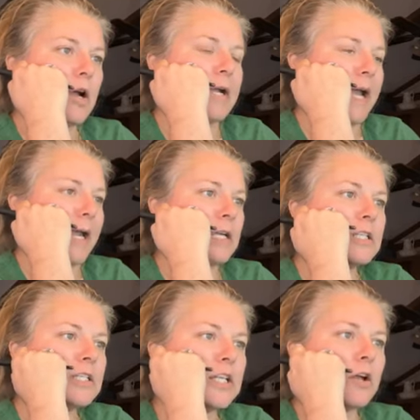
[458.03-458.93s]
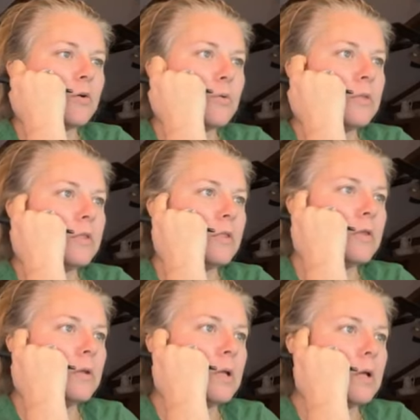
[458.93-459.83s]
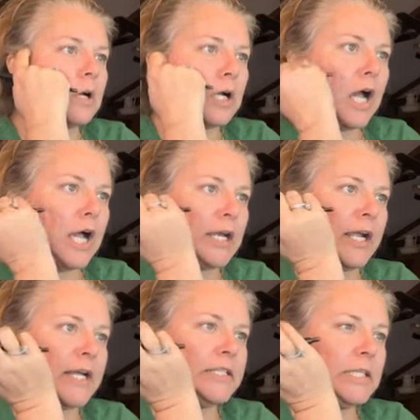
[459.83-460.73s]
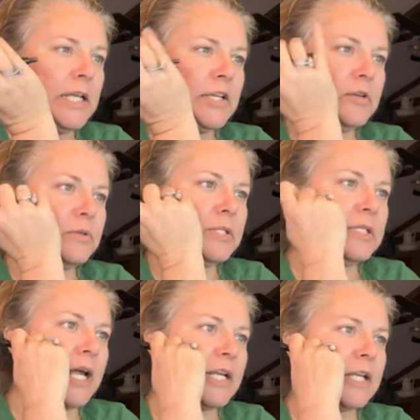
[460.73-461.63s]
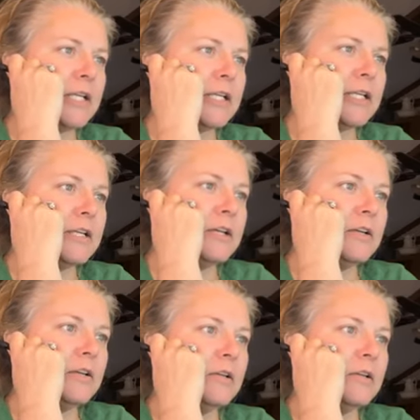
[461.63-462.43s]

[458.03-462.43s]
Okay, so, Connie, I see you set in